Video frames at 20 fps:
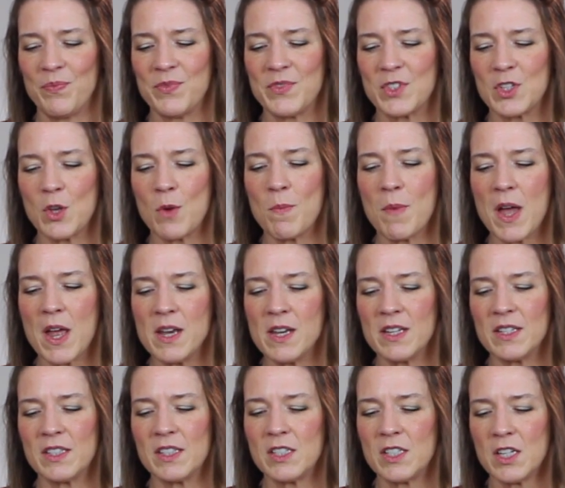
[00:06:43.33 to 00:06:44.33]
So mine
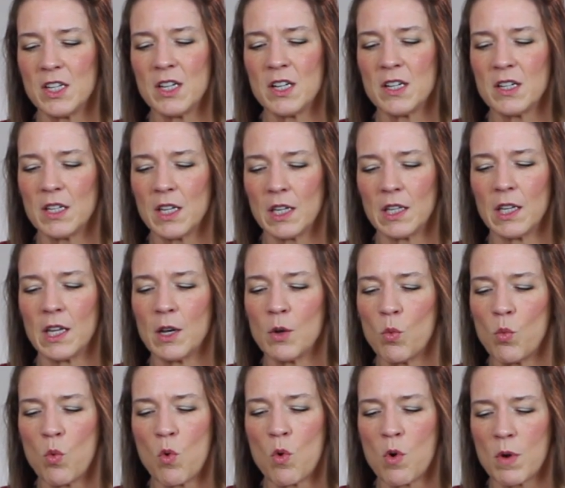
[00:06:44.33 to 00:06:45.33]
is still a
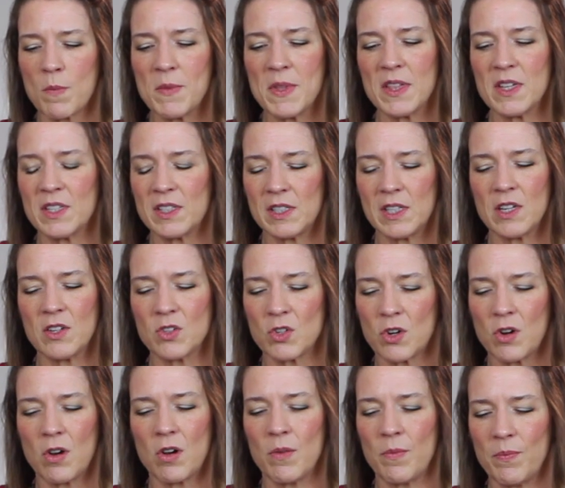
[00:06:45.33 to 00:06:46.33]
little warm in the
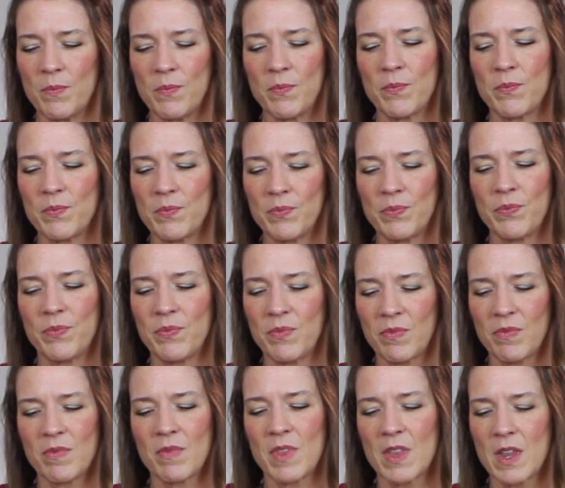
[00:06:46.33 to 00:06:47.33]
center.
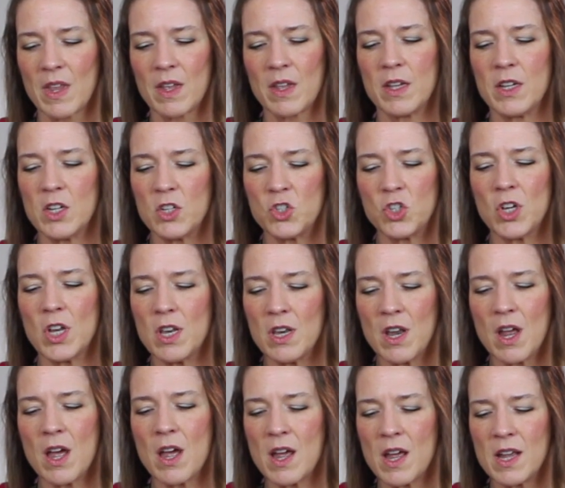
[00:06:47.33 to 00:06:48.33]
Get you a
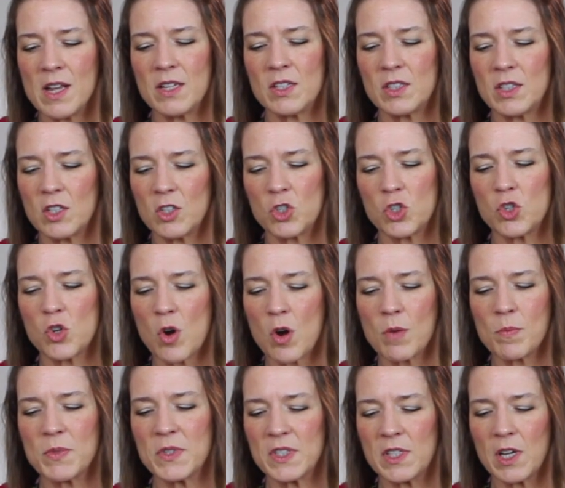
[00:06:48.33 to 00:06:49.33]
nice,
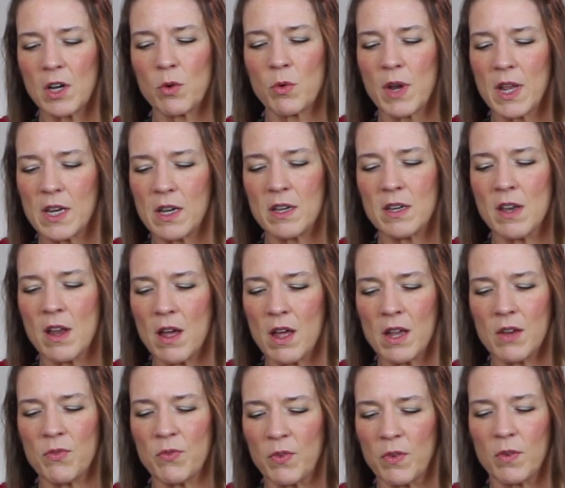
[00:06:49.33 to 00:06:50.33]
sharp, serrated
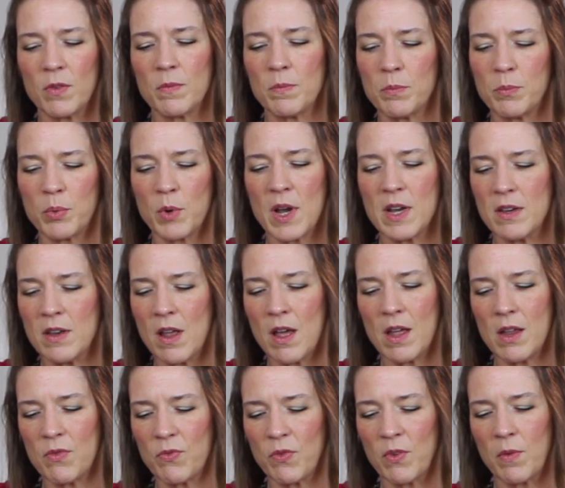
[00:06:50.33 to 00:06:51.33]
knife, bread
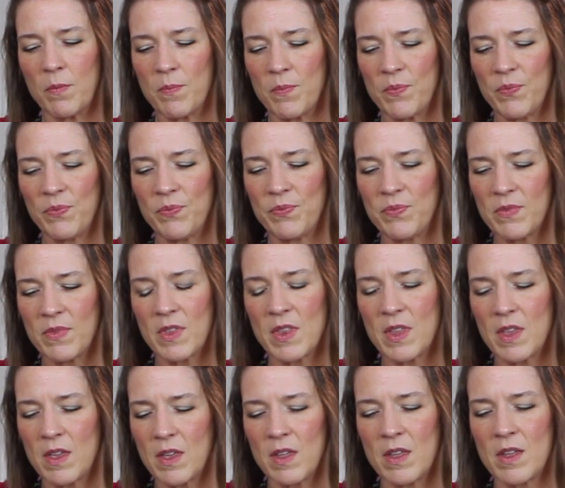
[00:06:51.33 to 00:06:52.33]
knife,
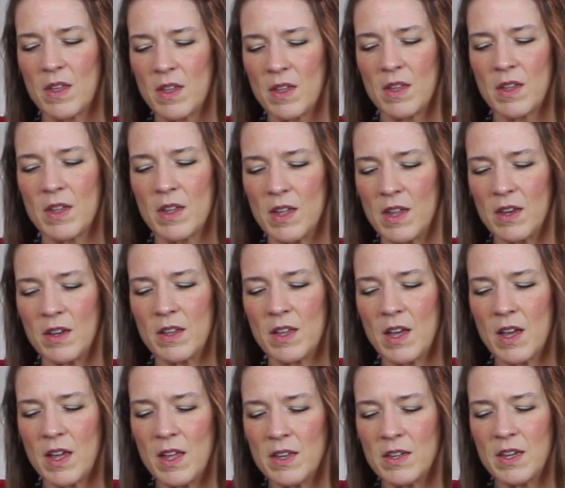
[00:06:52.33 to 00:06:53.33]
and
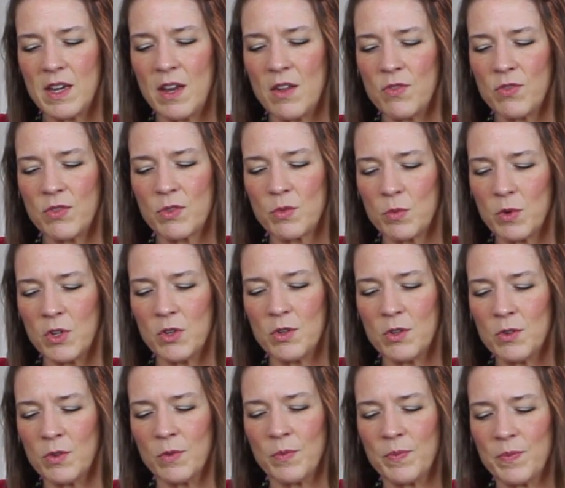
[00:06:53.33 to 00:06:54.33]
cut down
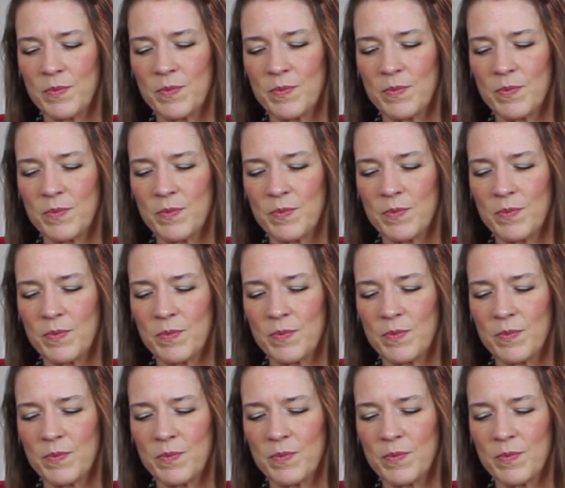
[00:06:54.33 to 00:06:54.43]
through.